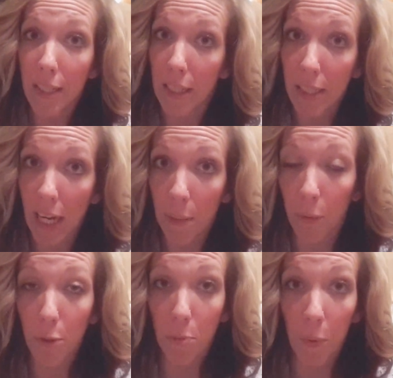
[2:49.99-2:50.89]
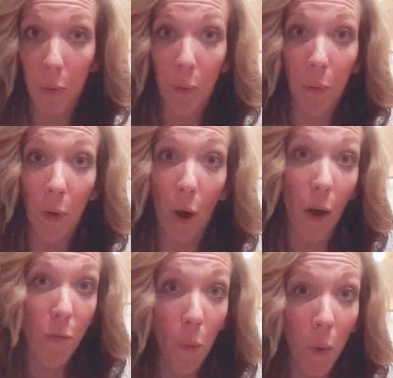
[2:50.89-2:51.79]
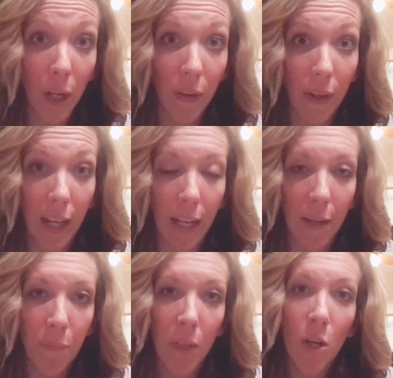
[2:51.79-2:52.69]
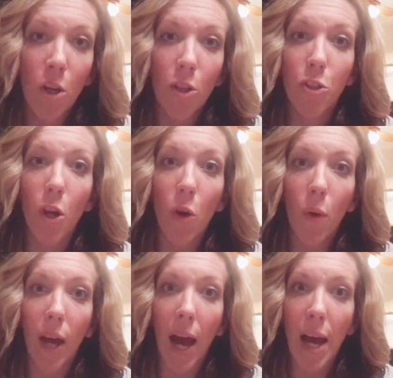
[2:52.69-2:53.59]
is a tablespoon of oil in it. So